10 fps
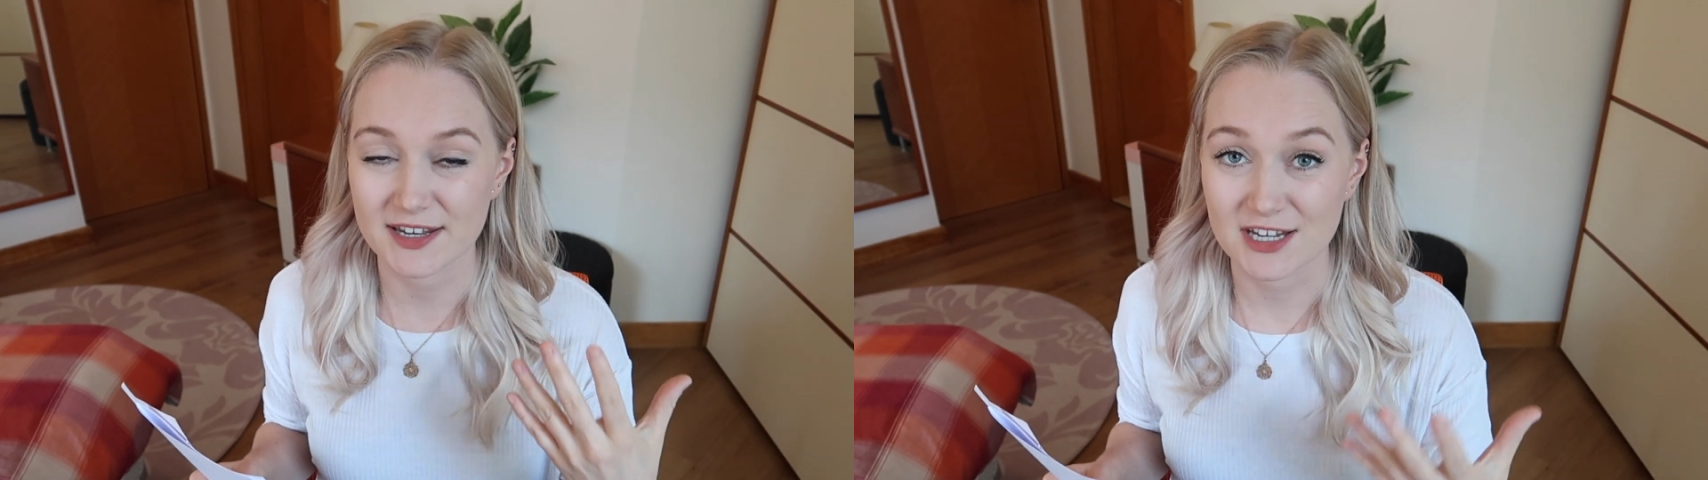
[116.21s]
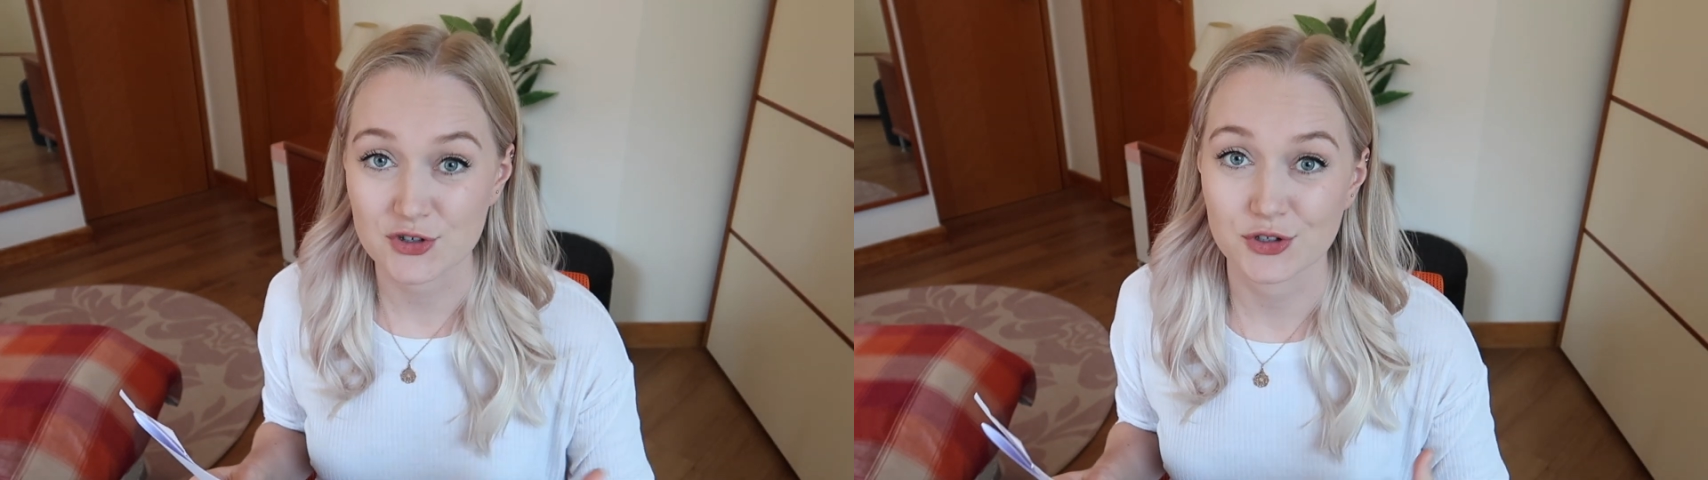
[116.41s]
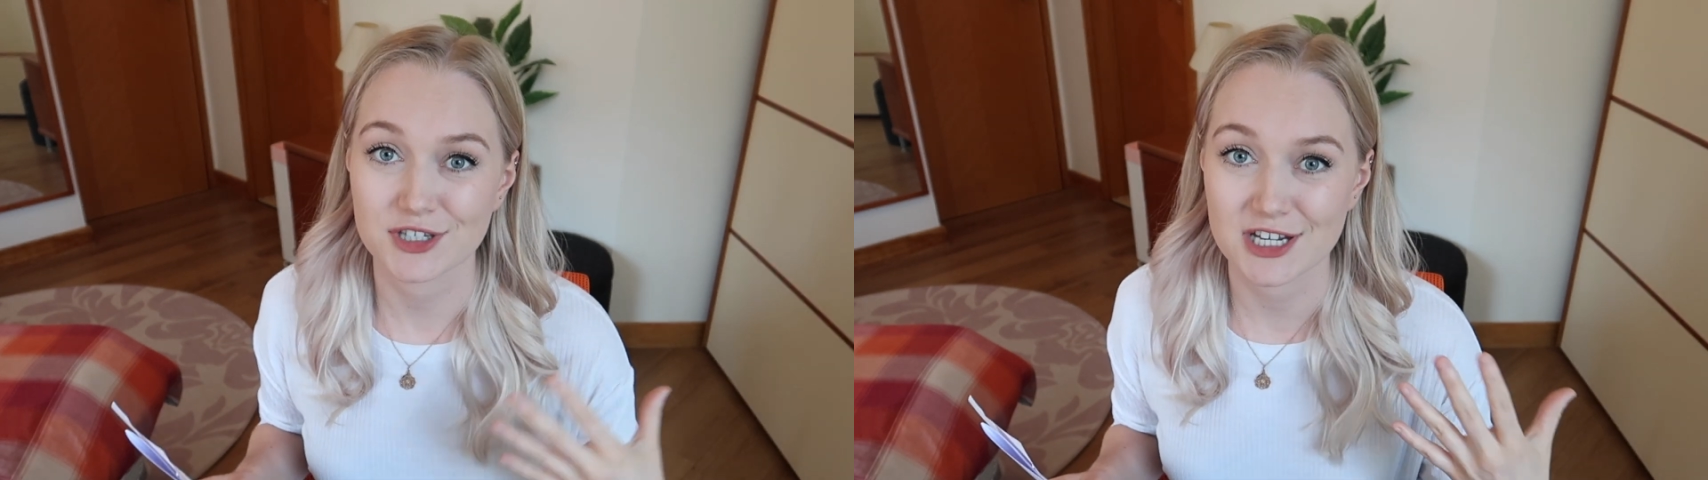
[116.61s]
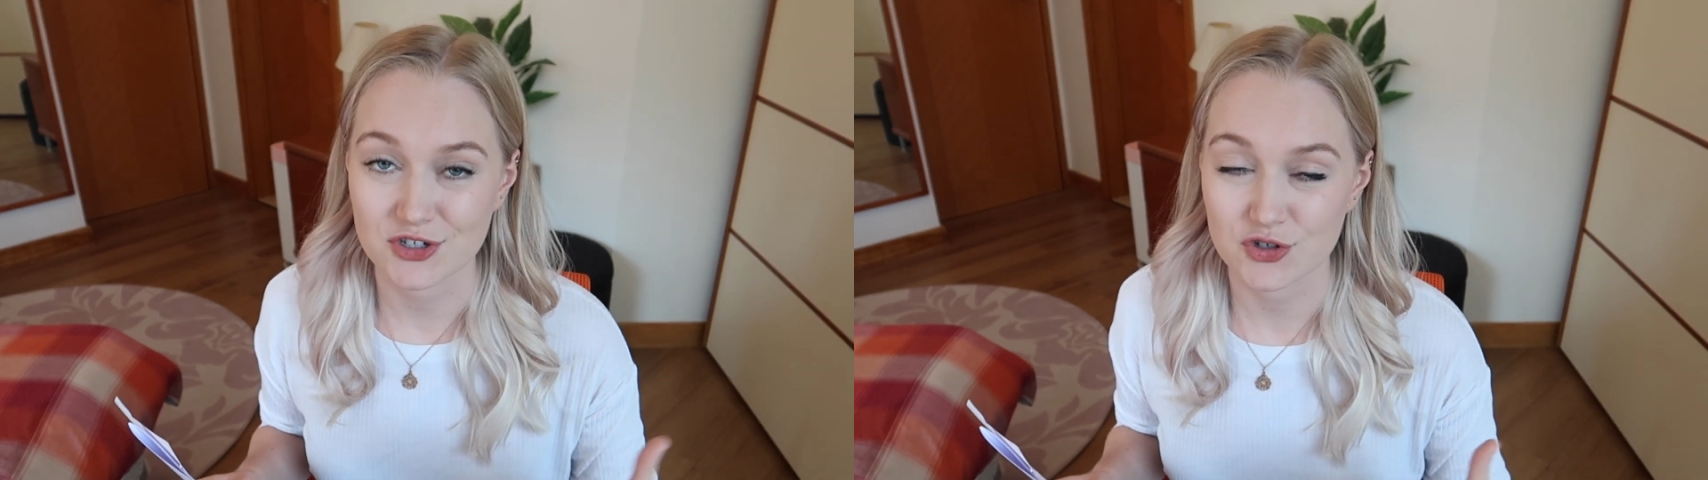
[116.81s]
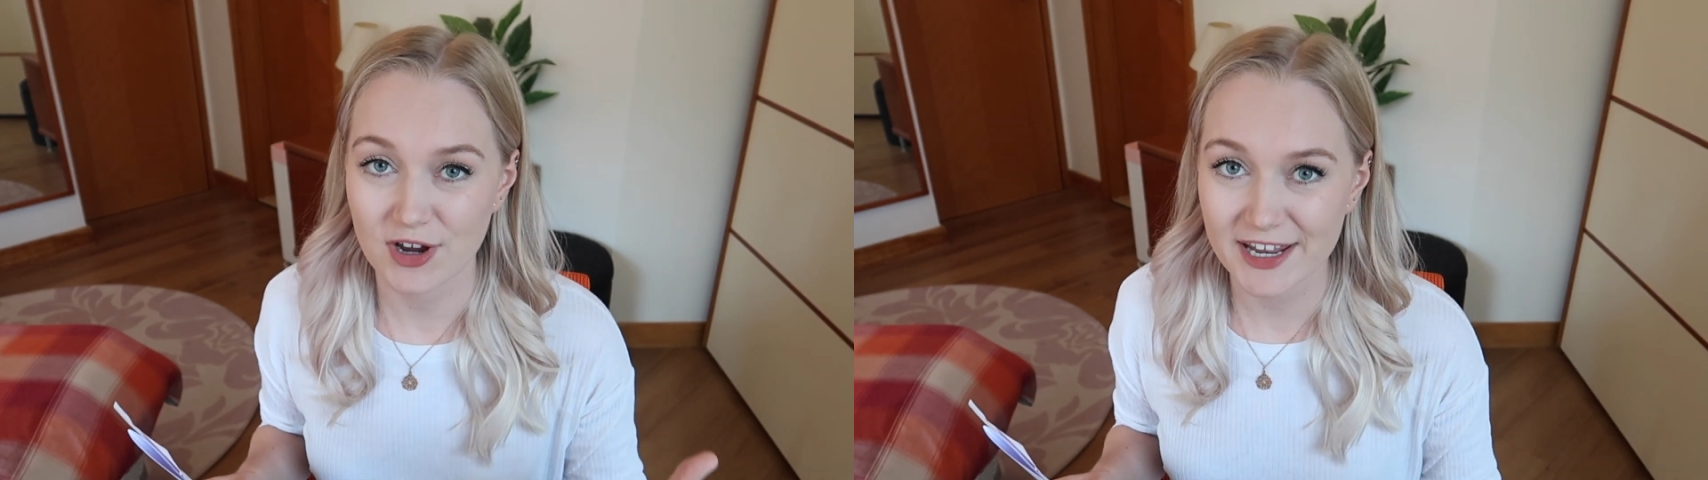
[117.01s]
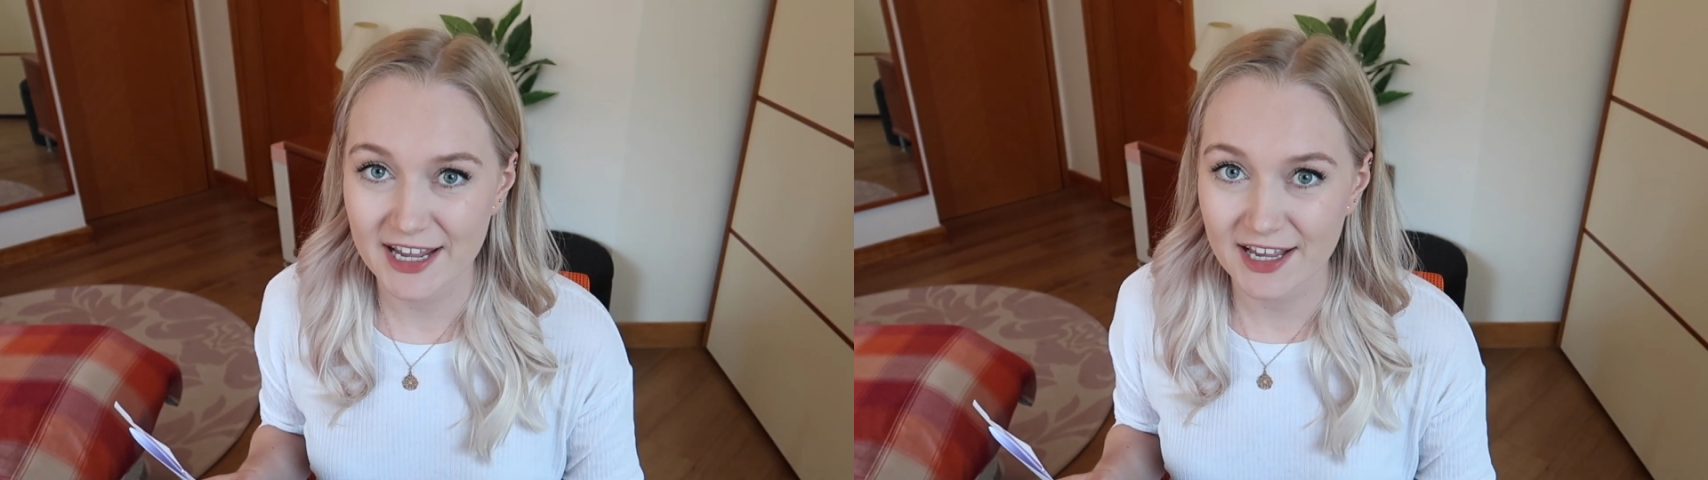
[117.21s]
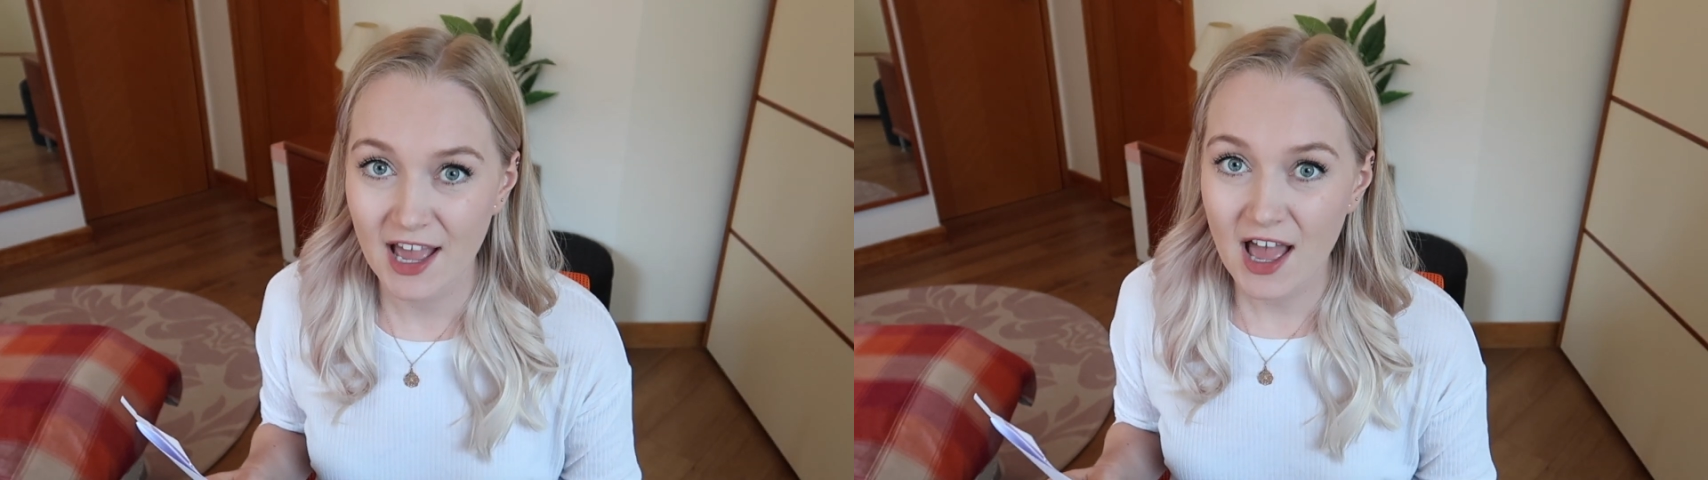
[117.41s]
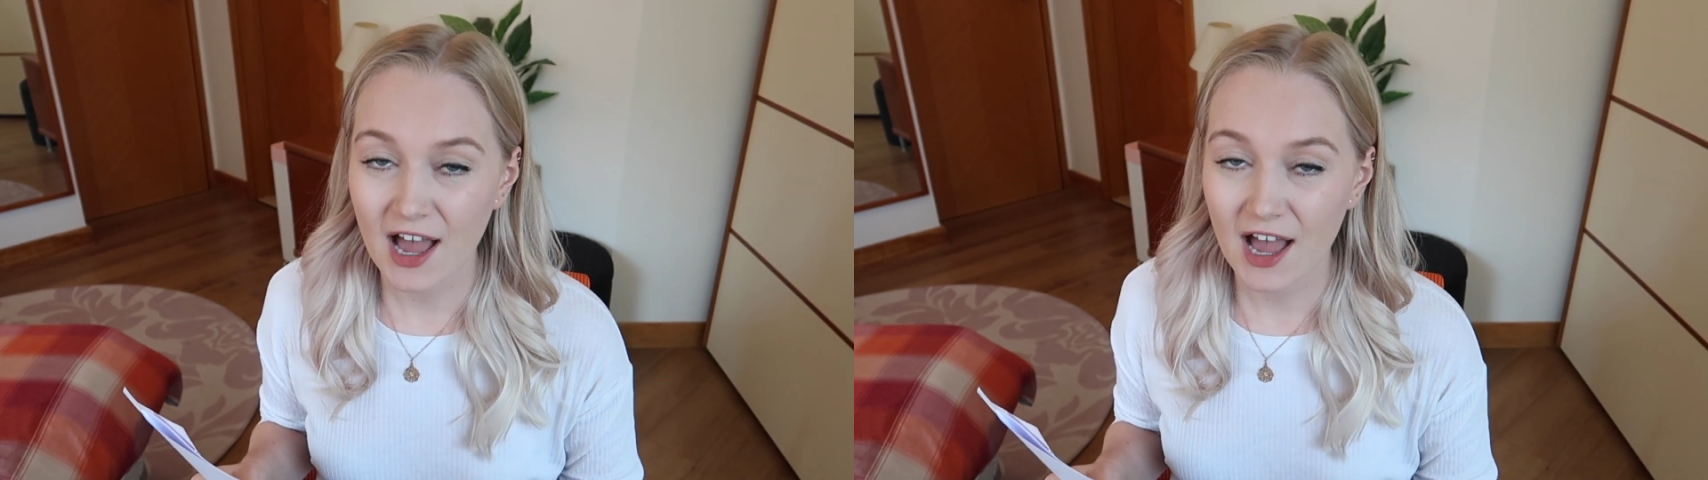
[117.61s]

initial teacher training.